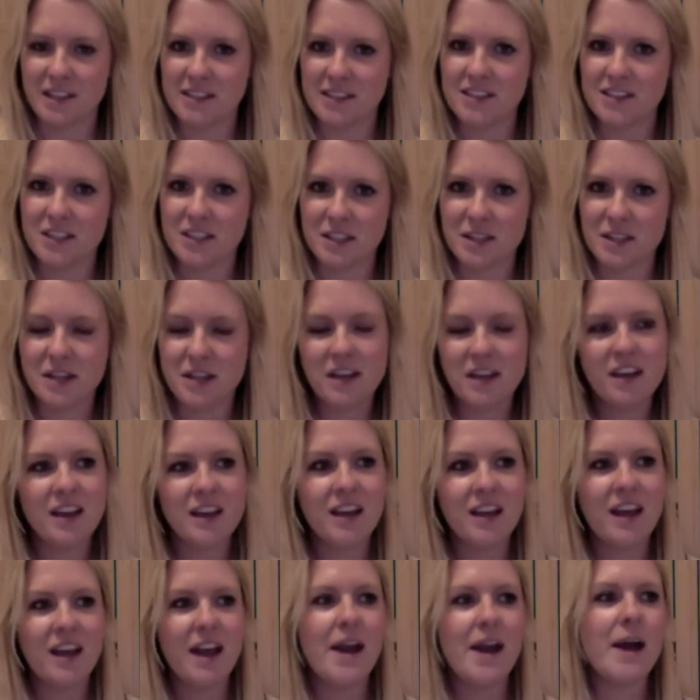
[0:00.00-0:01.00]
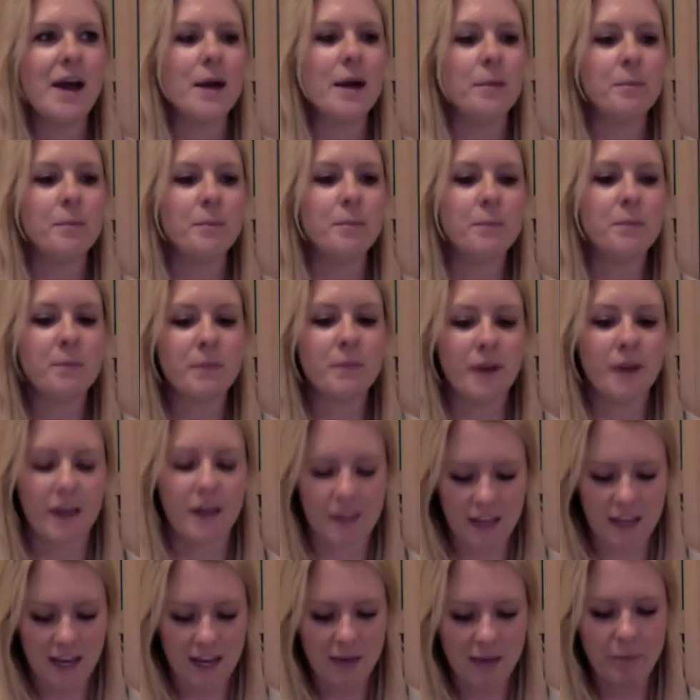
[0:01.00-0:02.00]
I do." And then
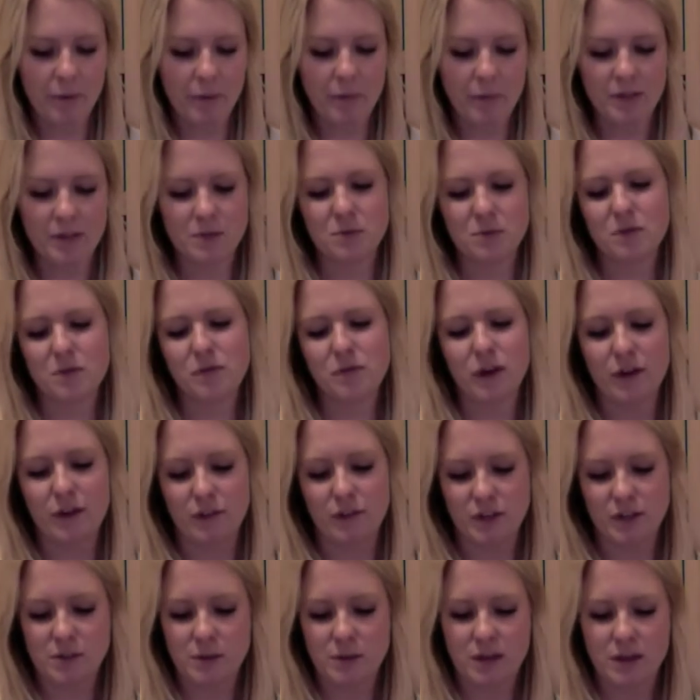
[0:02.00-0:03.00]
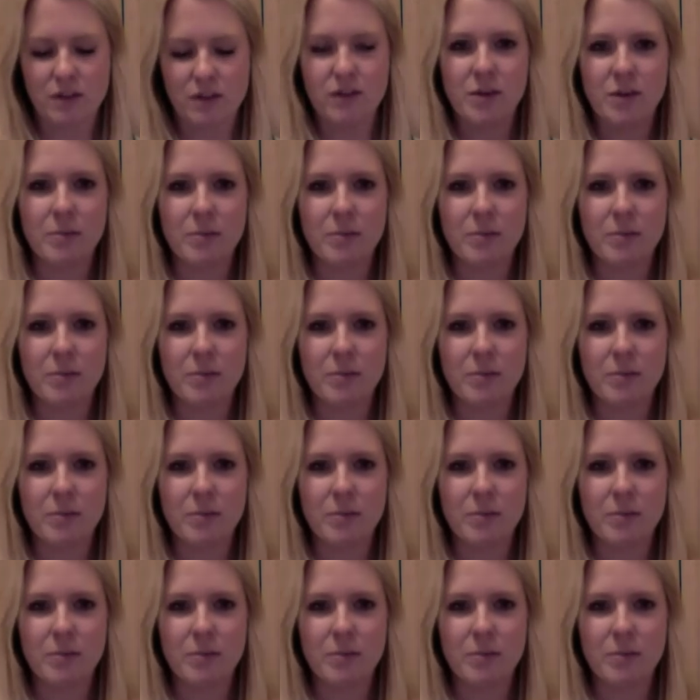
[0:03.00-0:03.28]
he came back with this, which was very, very sweet of him.